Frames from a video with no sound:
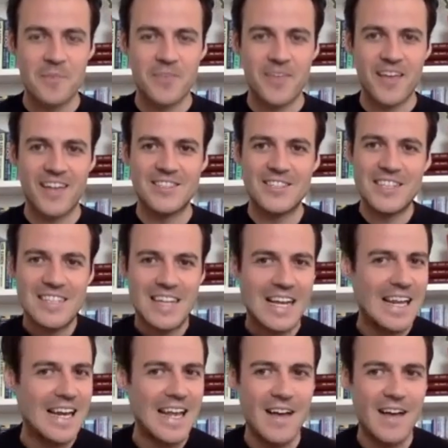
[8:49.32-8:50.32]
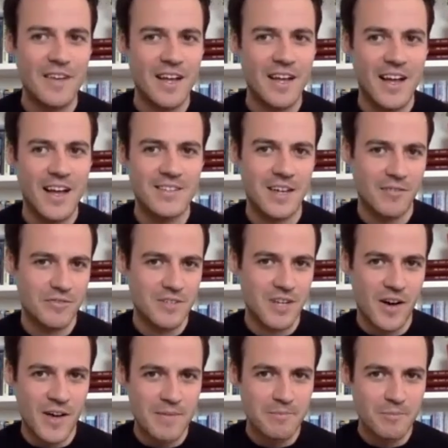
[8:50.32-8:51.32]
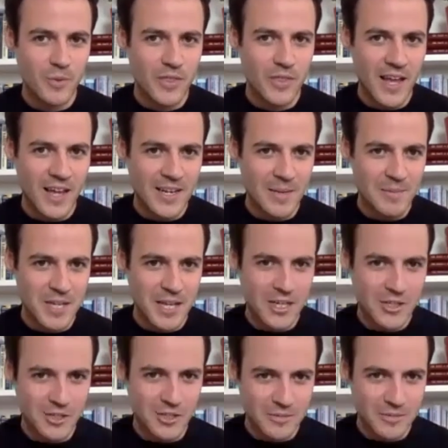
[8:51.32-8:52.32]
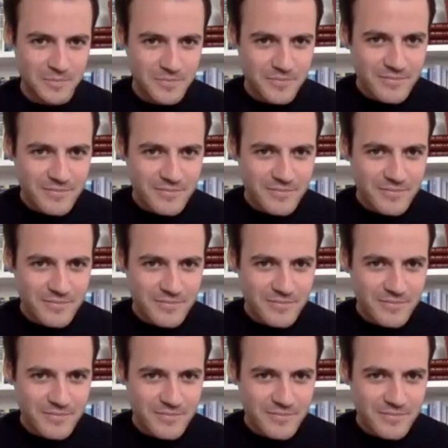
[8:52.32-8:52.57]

And she's clearly having a tough time with the adaptation.